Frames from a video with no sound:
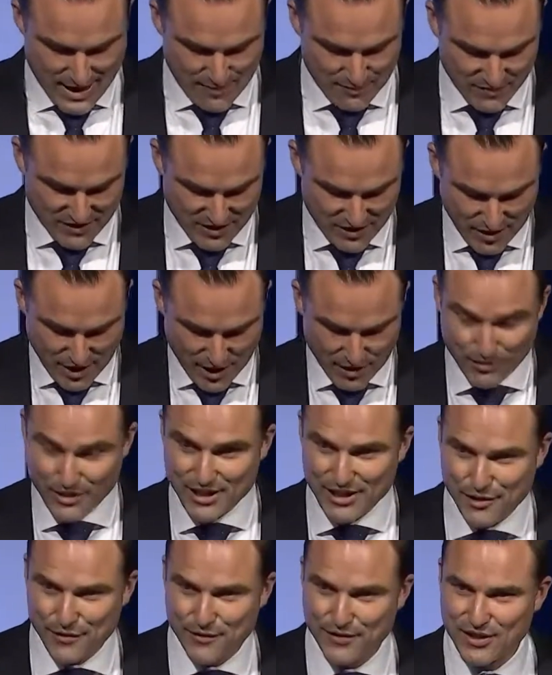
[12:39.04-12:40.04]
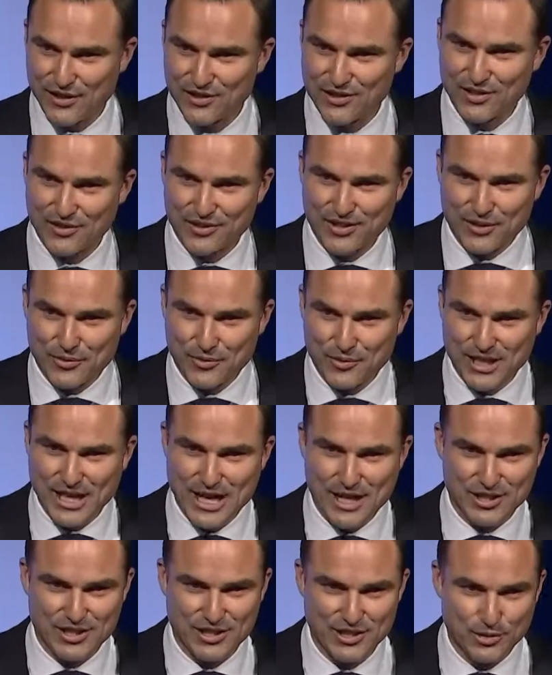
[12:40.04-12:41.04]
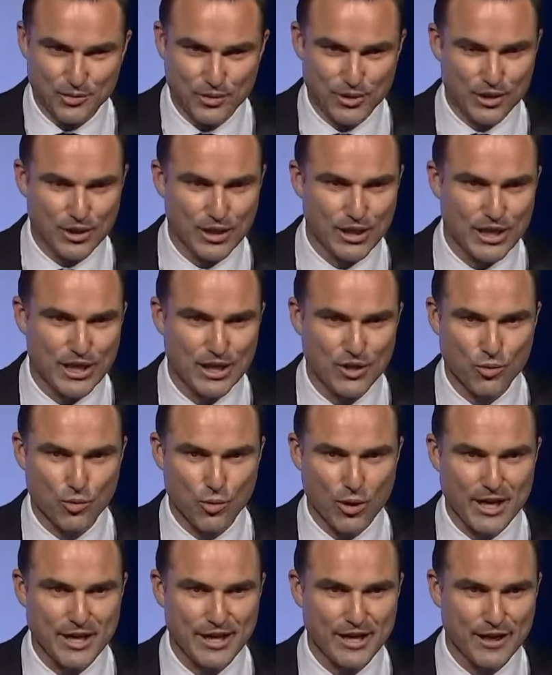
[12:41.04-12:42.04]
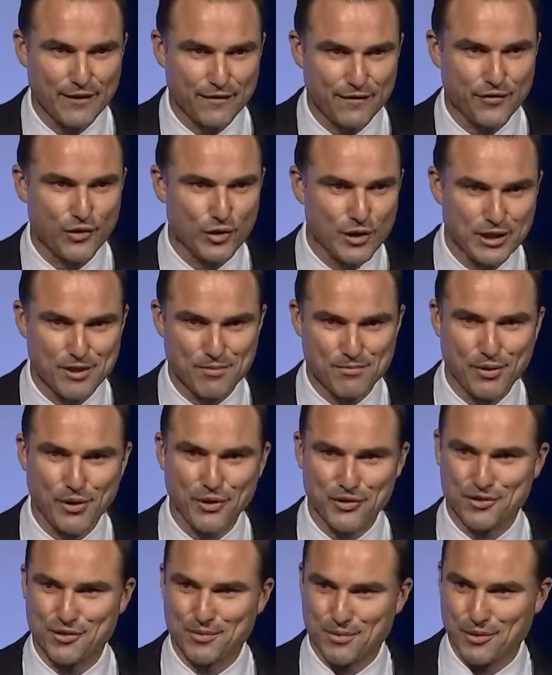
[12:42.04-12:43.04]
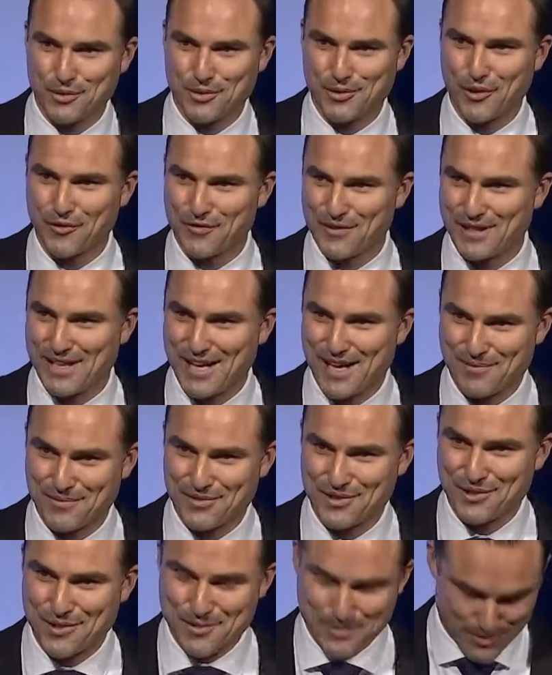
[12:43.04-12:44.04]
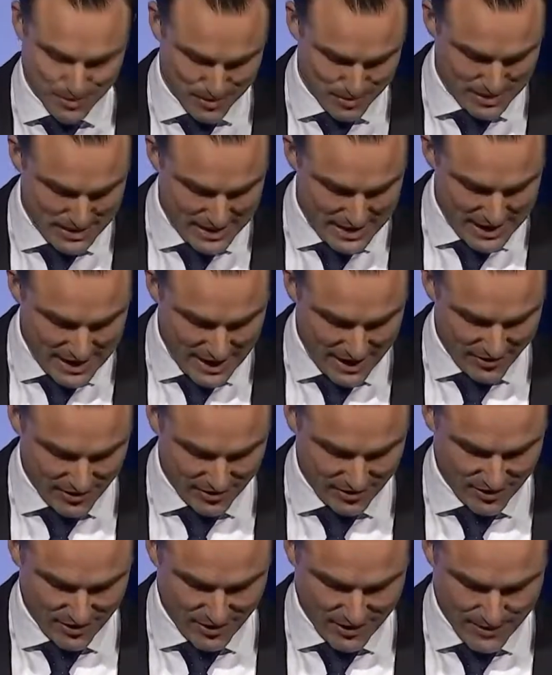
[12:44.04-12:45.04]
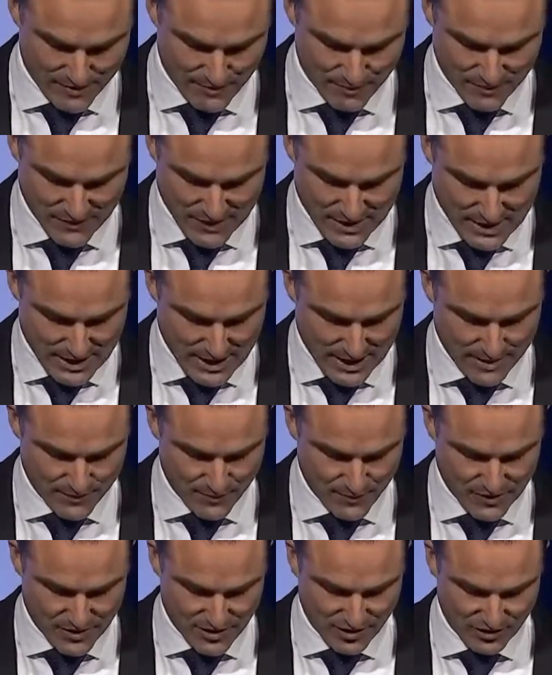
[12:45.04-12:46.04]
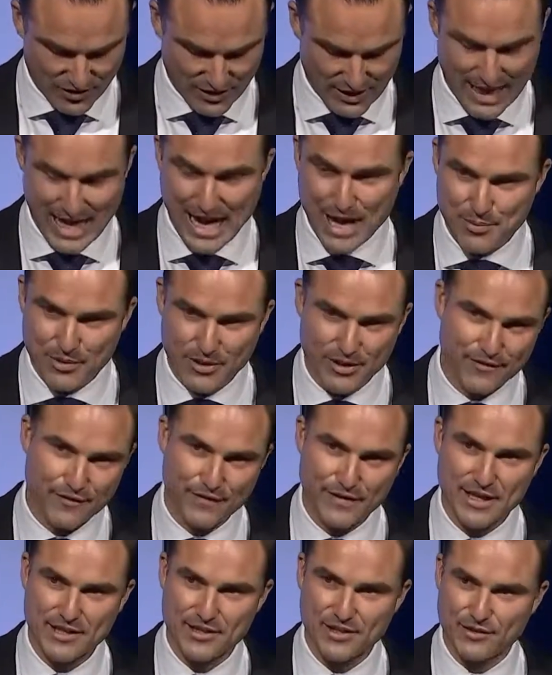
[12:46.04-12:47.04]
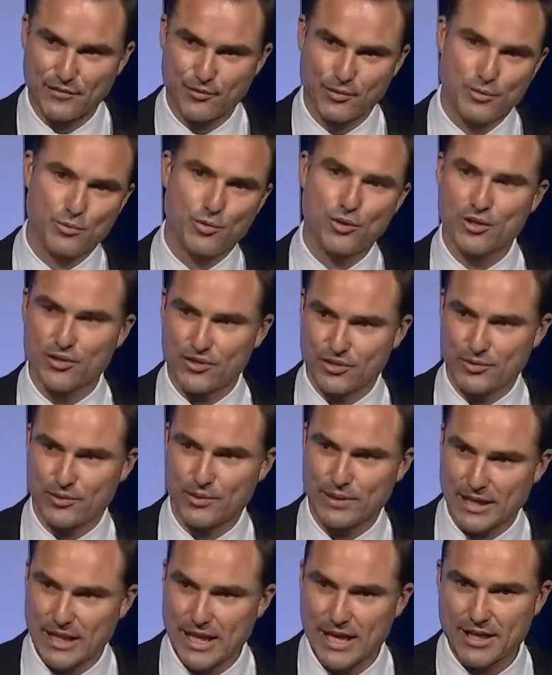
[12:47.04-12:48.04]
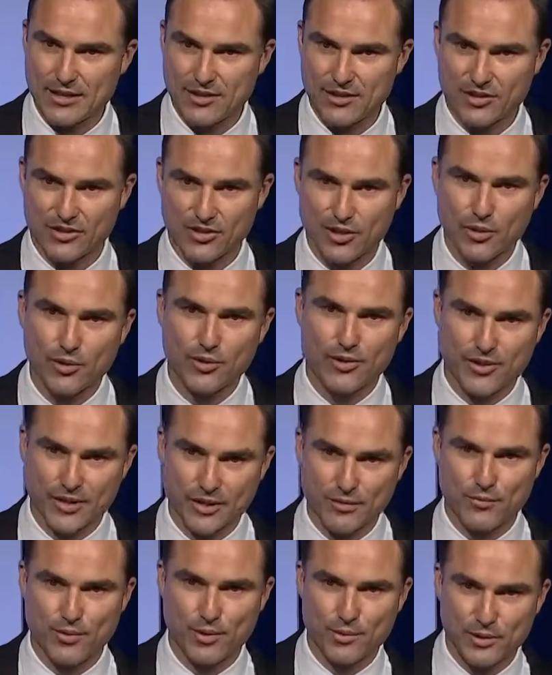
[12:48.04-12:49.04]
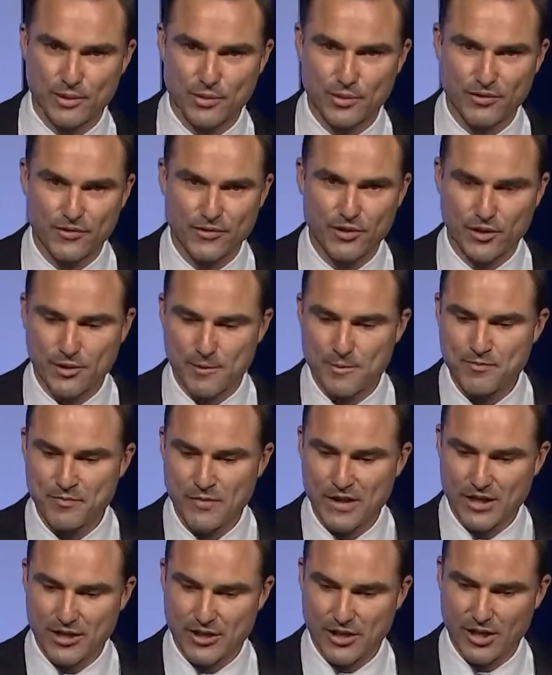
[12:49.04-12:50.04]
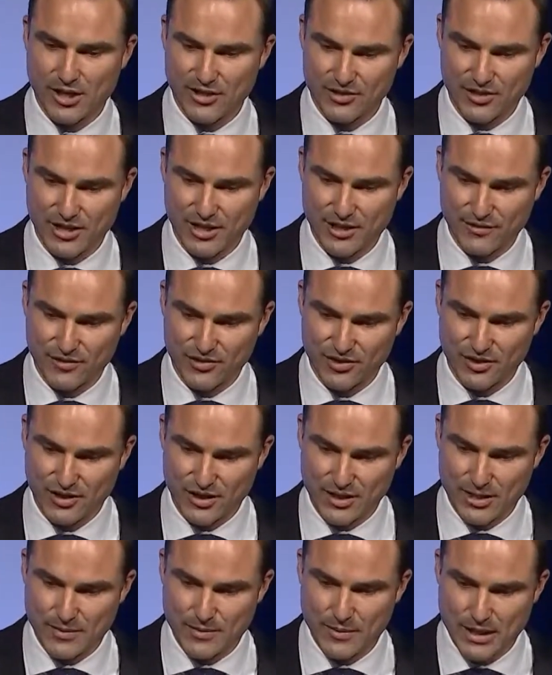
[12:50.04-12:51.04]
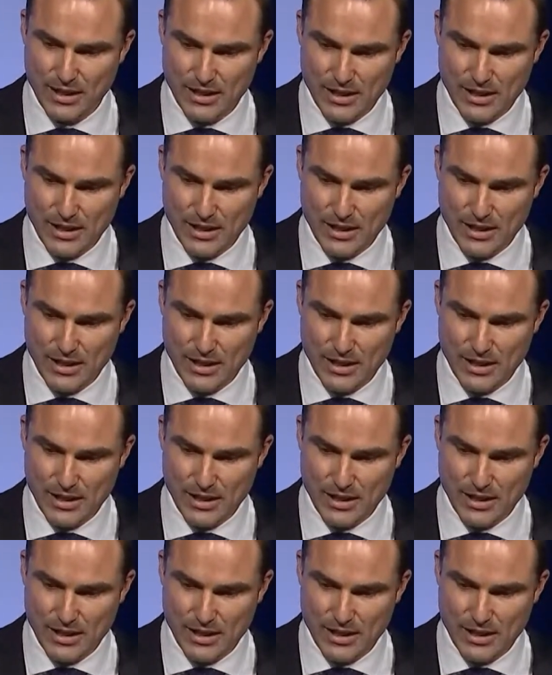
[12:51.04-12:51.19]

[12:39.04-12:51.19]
The irony of this is that we actually were running a fully compostable coffee cup terminal at the time this happened. In fact, if we weren't doing that, this whole thing probably would have got a nice head of steam.